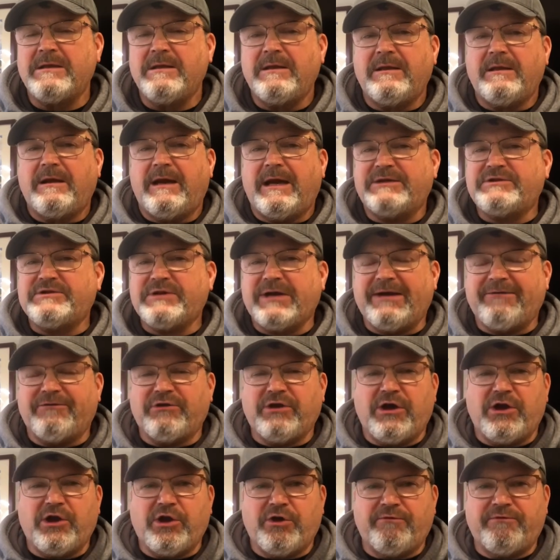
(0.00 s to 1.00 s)
I travel
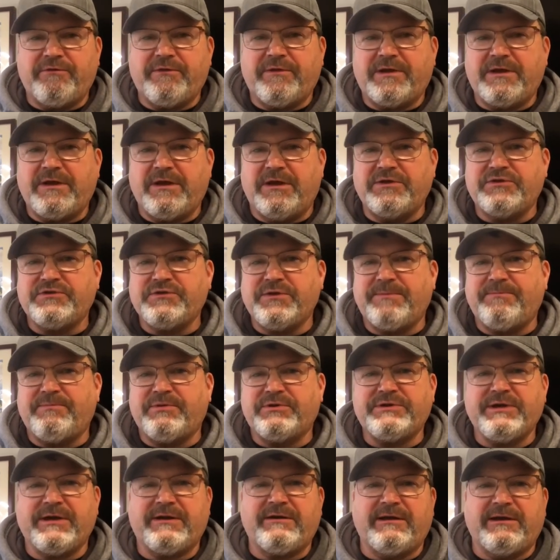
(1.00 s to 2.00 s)
all over the country,
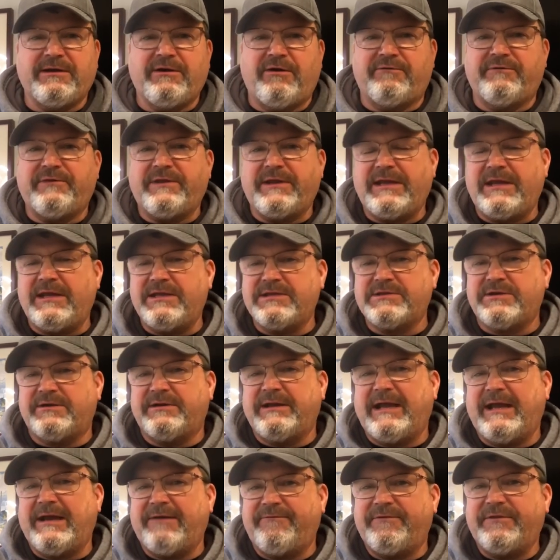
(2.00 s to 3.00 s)
particularly over the eastern
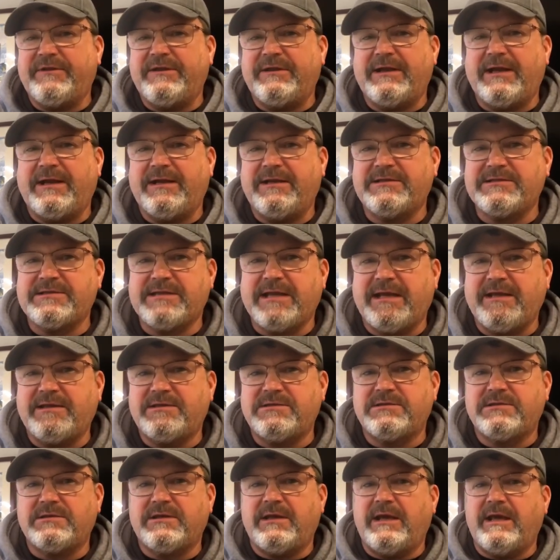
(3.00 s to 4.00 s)
half of the United
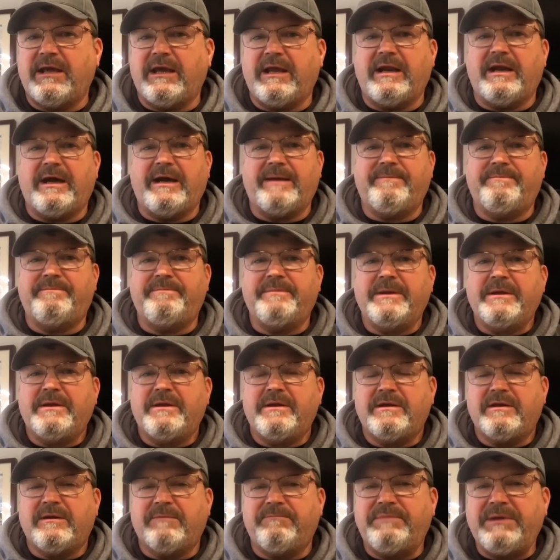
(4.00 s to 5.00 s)
States, and I
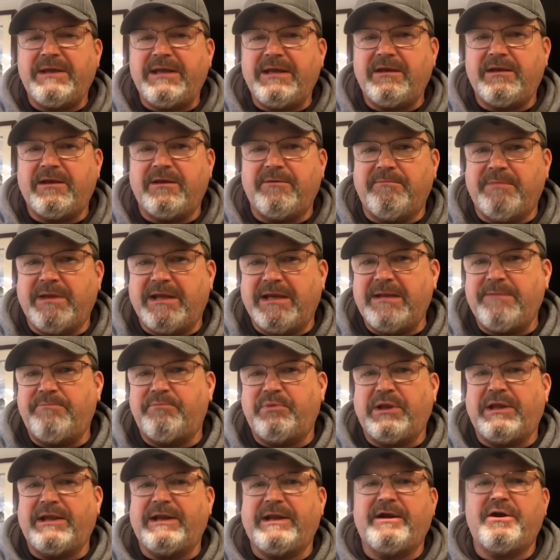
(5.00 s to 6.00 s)
compete in many
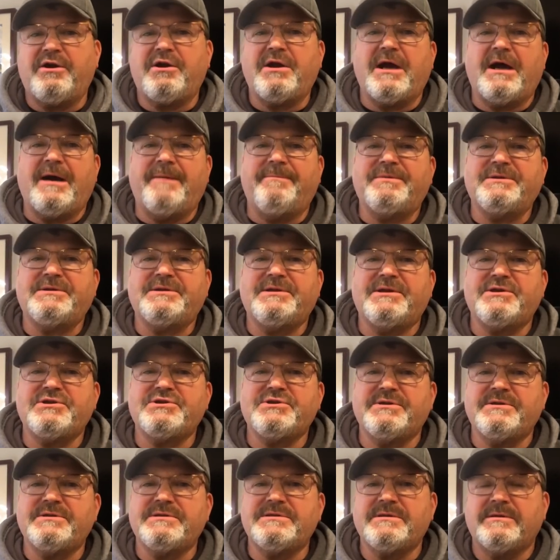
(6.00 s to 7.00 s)
plein air
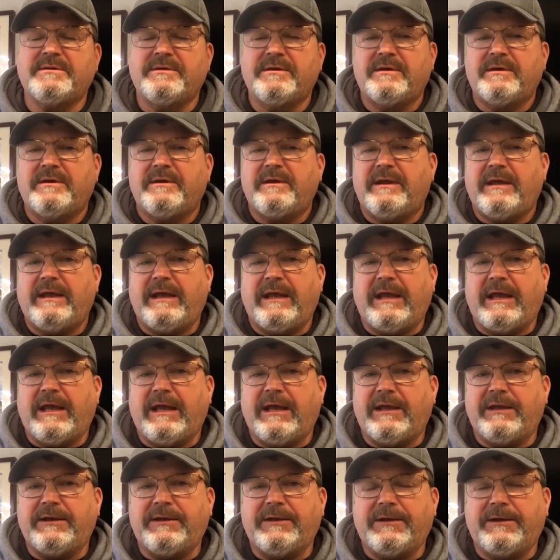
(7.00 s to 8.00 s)
competitions.
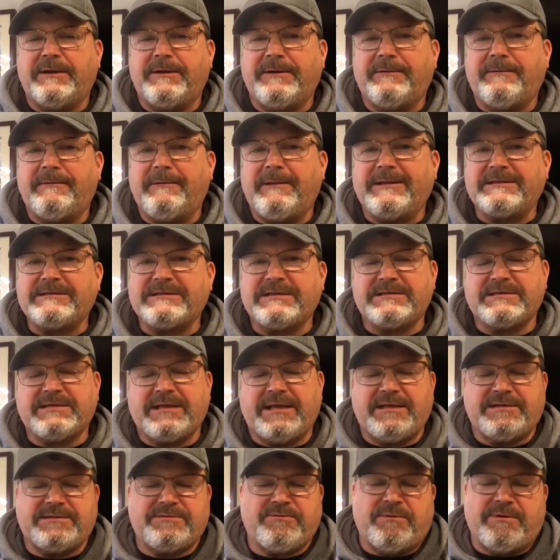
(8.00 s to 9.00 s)
And as I
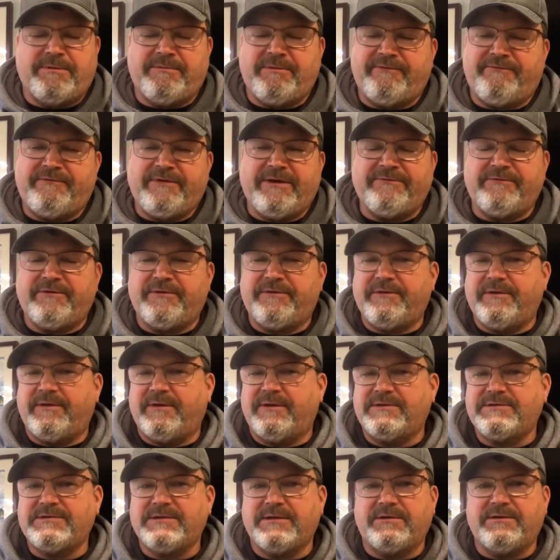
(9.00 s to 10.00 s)
said, it's one of my favorite
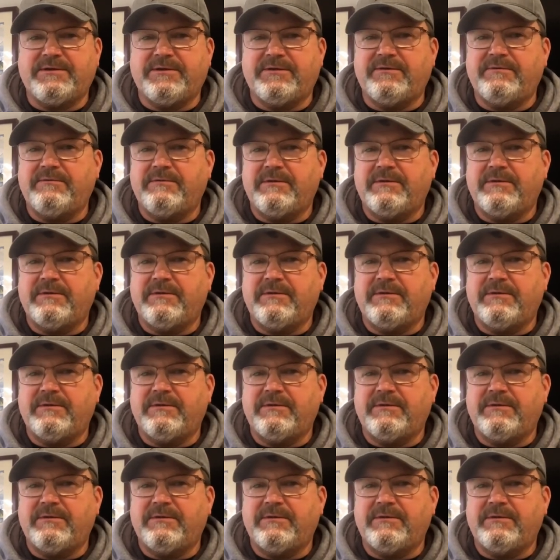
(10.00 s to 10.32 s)
things to do.